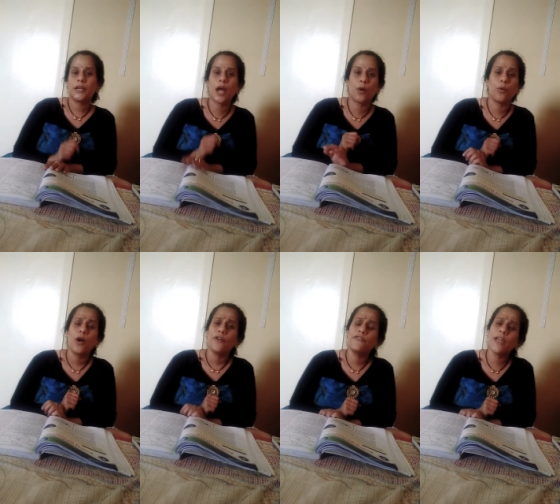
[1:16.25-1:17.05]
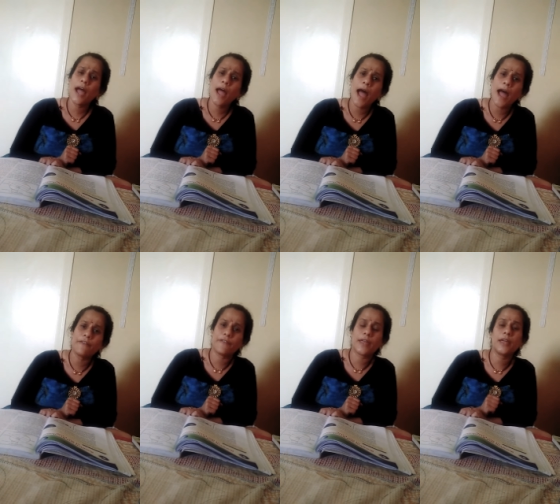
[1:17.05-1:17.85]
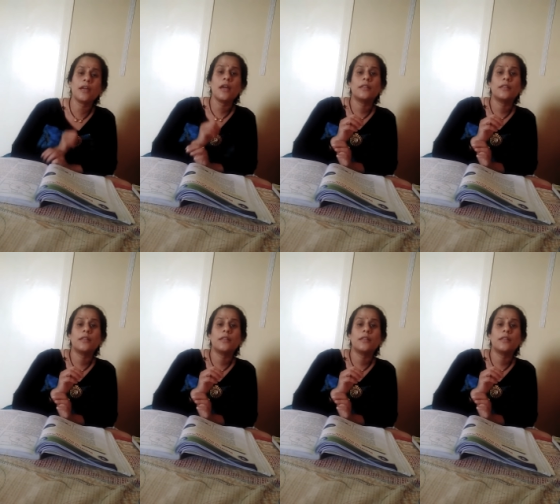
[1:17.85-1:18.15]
Now we are having